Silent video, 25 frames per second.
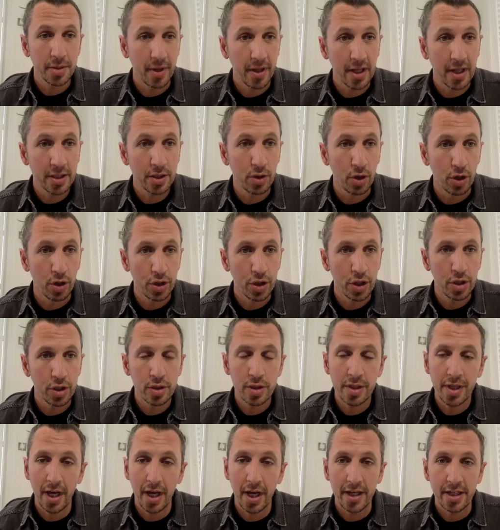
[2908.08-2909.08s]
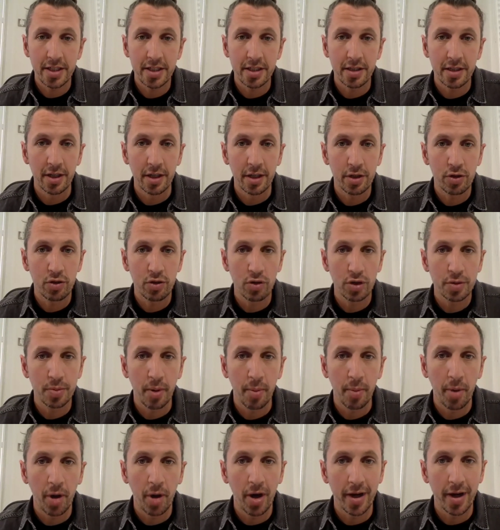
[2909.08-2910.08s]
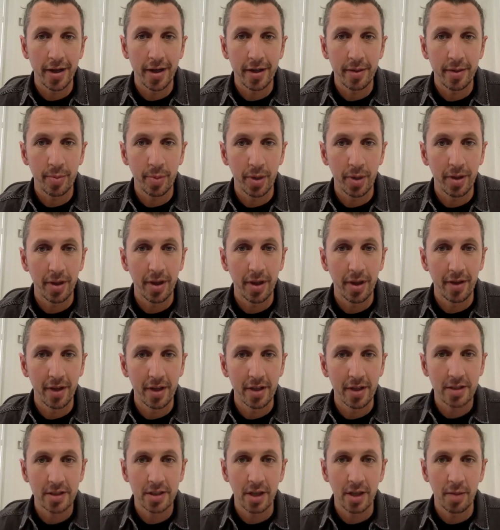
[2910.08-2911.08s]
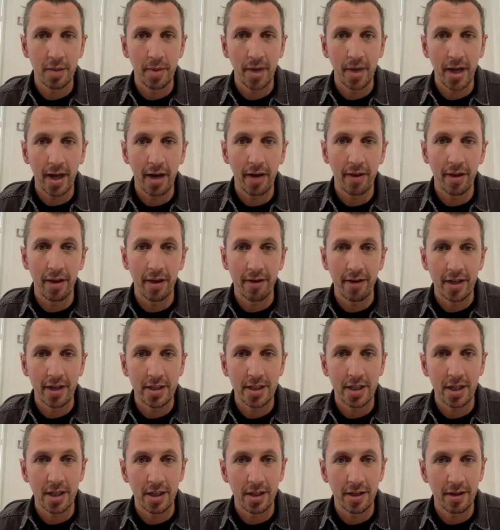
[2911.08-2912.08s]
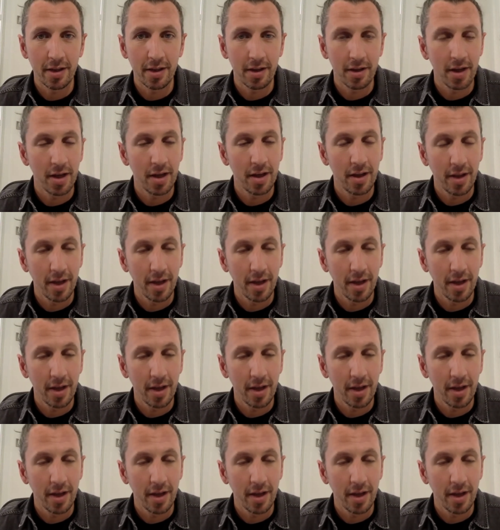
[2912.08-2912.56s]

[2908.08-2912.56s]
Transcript: that's not a use case that had crossed my mind, but there's so many out there actually, and that, mm.